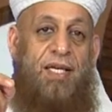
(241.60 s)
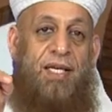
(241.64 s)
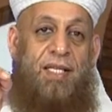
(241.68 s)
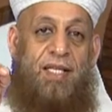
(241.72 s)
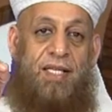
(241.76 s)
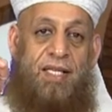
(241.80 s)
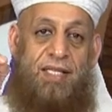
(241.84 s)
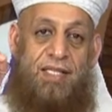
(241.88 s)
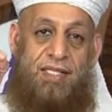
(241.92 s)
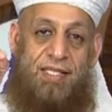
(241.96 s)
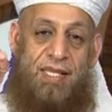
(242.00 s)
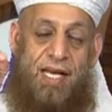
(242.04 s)

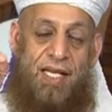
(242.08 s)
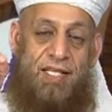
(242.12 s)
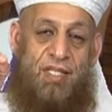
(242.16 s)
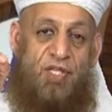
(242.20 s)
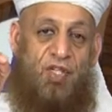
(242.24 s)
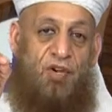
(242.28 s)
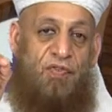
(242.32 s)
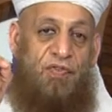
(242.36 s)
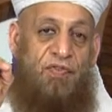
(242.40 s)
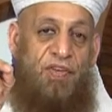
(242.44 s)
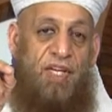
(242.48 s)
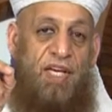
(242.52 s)
the sense
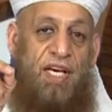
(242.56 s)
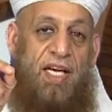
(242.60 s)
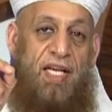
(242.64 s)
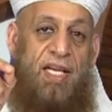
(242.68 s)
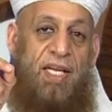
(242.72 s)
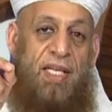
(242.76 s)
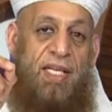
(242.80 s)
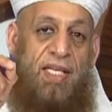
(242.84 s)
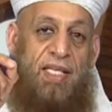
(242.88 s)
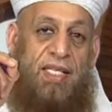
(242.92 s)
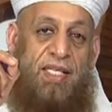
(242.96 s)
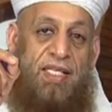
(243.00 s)
of
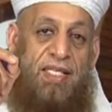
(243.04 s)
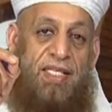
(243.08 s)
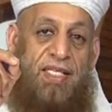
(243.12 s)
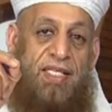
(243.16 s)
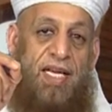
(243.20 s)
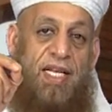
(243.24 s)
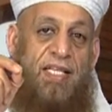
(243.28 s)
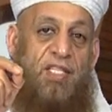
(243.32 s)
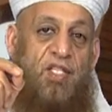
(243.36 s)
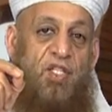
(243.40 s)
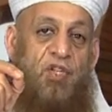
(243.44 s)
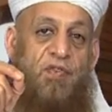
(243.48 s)
hearing, the
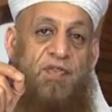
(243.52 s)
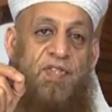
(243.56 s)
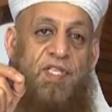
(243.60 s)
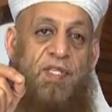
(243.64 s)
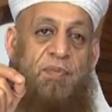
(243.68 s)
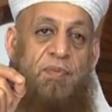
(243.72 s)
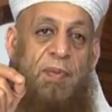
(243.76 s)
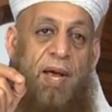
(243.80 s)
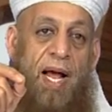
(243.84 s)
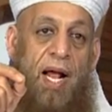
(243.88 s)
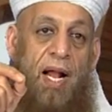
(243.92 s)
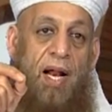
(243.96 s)
sense of
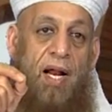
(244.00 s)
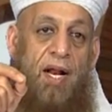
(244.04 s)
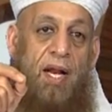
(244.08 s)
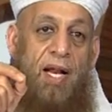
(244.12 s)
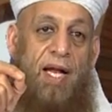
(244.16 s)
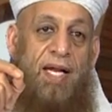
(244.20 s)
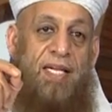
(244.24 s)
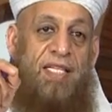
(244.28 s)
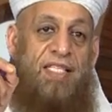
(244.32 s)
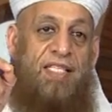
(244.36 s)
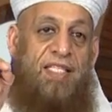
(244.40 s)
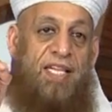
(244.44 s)
smell,
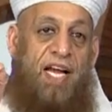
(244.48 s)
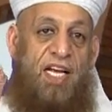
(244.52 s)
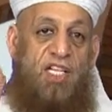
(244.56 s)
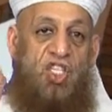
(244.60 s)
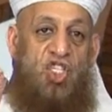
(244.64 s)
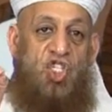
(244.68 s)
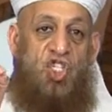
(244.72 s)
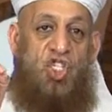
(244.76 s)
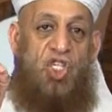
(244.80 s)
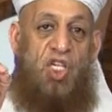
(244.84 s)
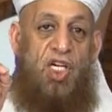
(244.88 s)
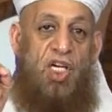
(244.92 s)
and
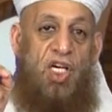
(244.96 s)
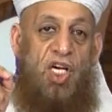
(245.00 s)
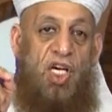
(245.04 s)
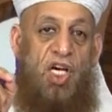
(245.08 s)
touch,